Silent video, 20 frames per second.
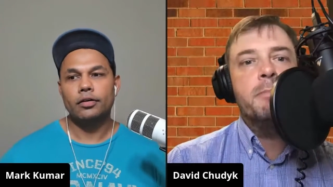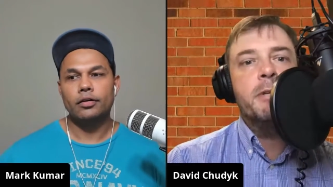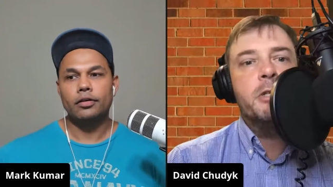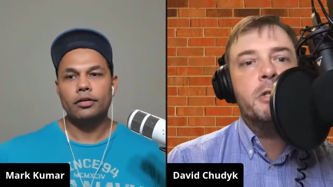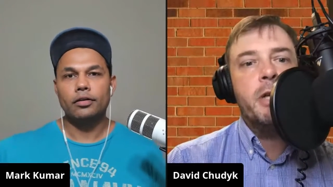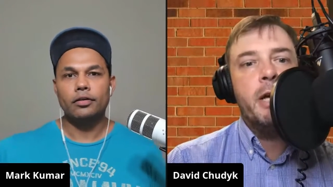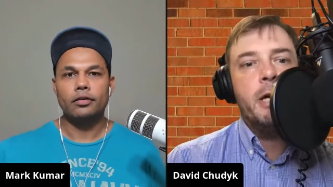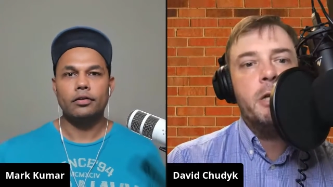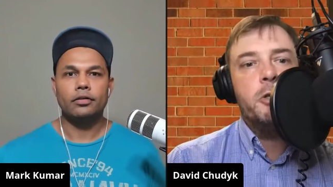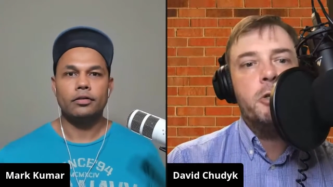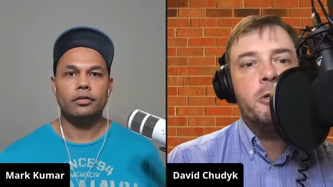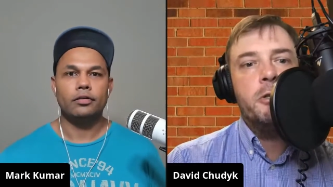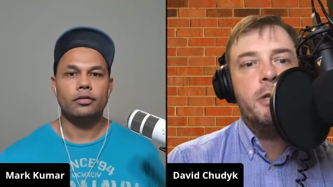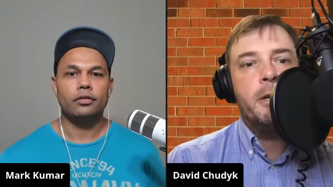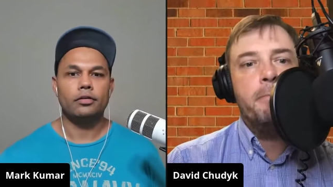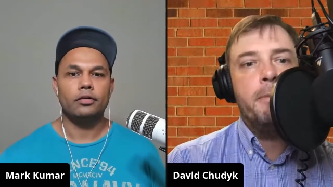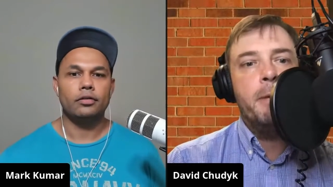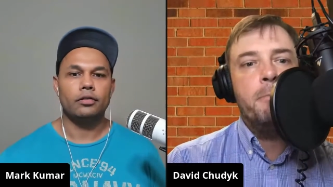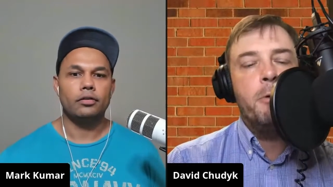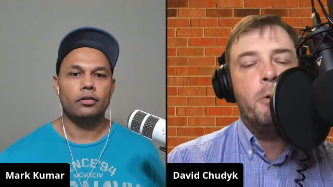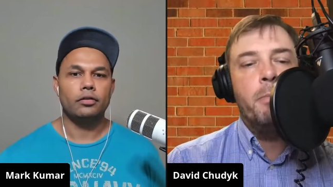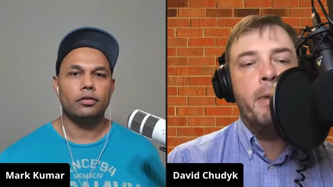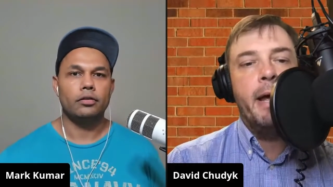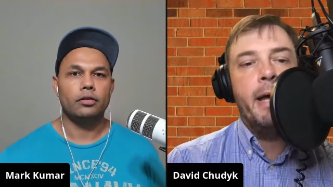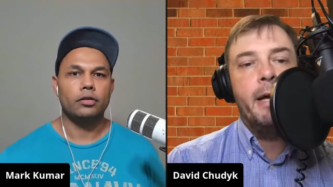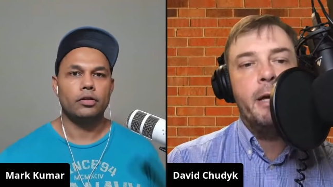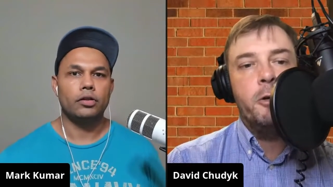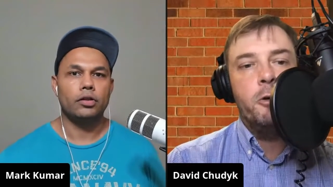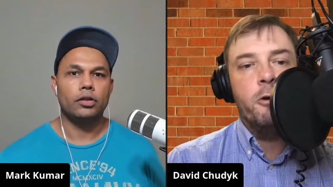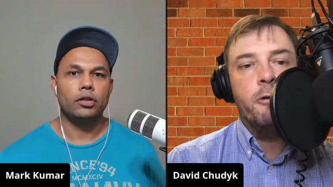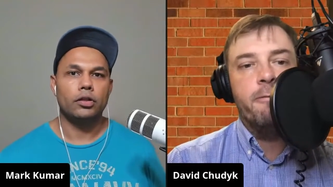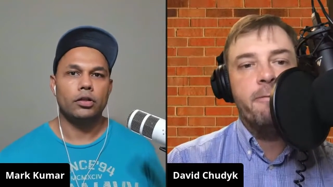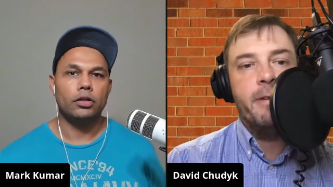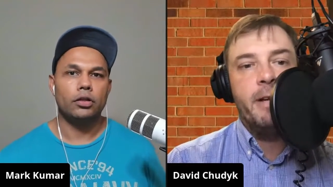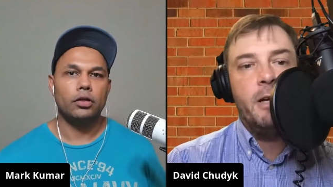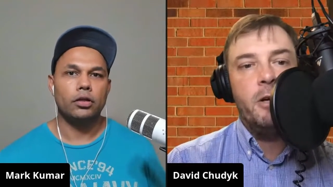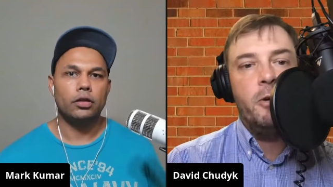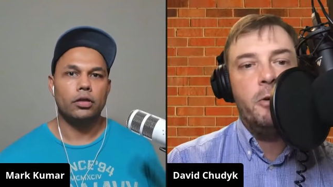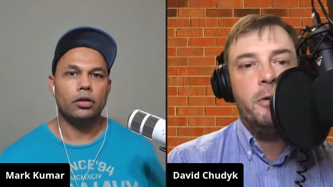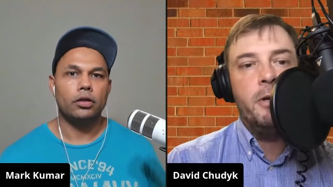Speaker 1: mistakes you see people make in your
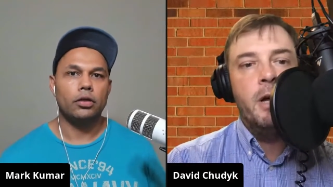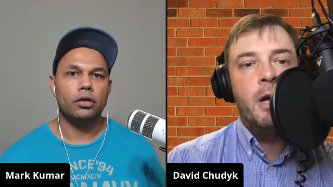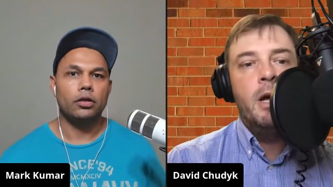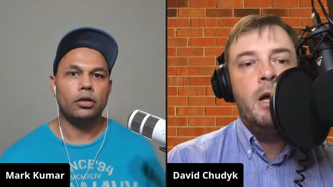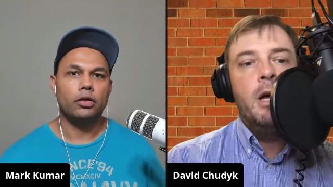field?